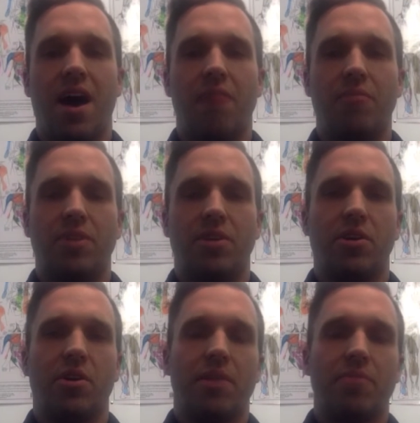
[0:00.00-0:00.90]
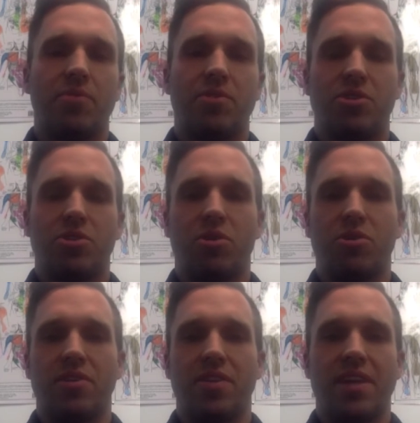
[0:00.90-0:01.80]
you know, going up through the
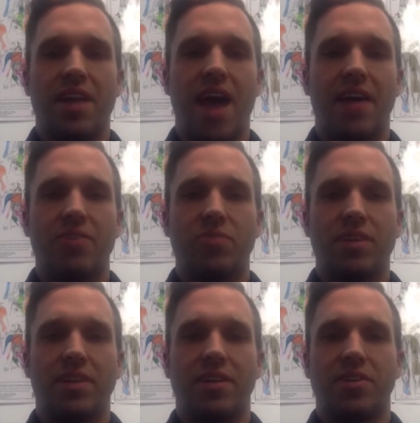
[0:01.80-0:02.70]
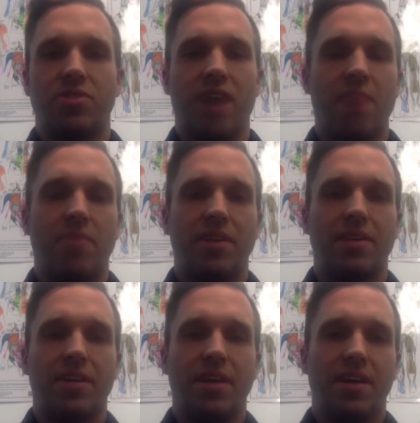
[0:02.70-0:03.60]
shoulder and the neck, as we can get entrapment
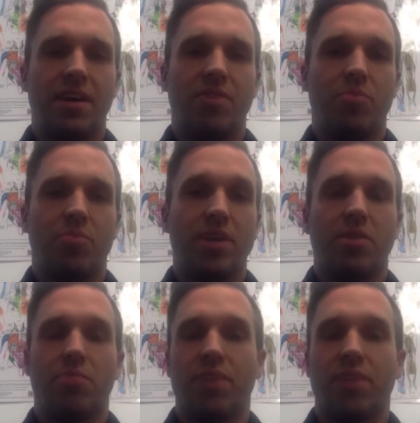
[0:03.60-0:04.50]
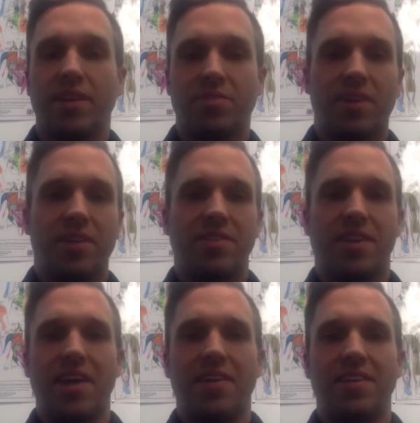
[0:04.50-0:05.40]
of the brachial plexus by the
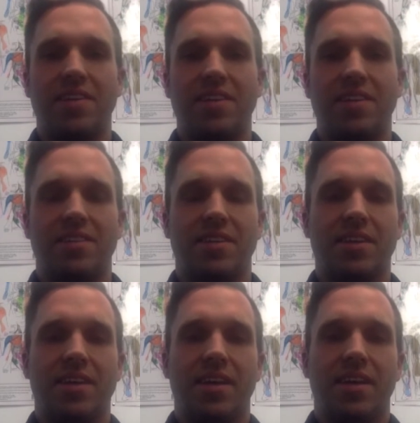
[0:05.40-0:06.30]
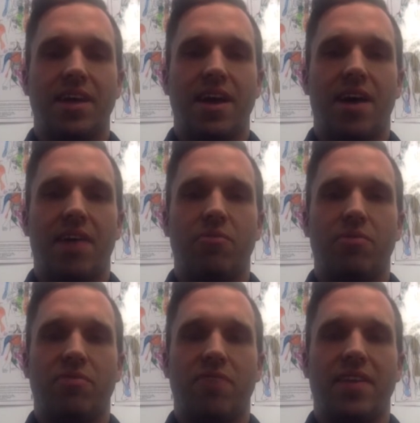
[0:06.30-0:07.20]
scalenes. And
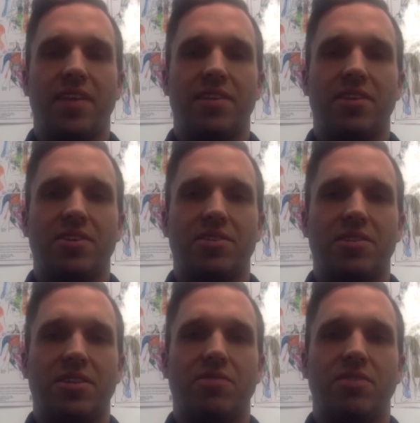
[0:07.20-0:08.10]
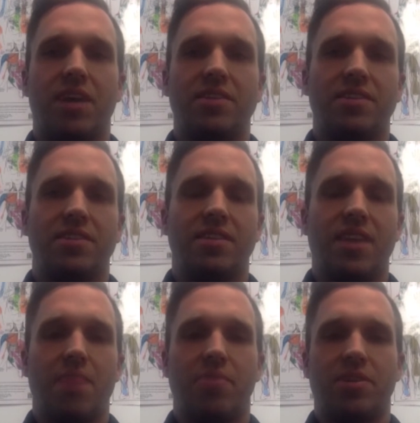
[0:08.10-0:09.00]
we find that there's, you know, dozens in the
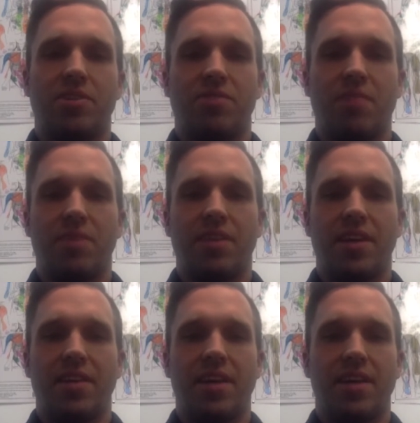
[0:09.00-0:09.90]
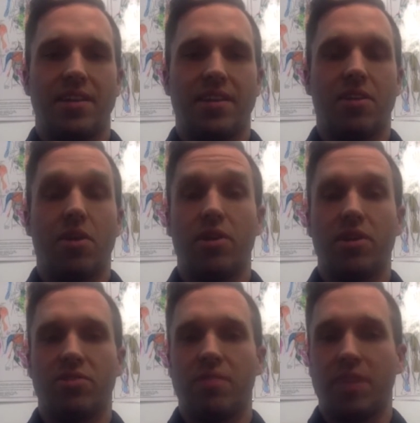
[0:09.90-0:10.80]
upper extremity, and then in the lower
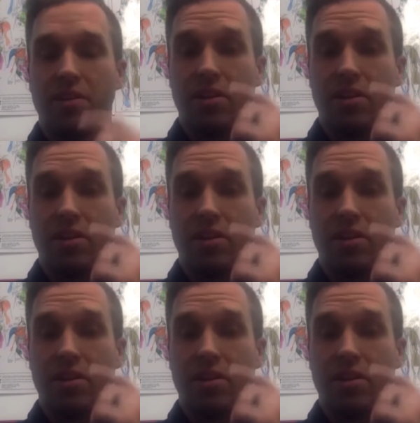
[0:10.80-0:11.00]
extremity a little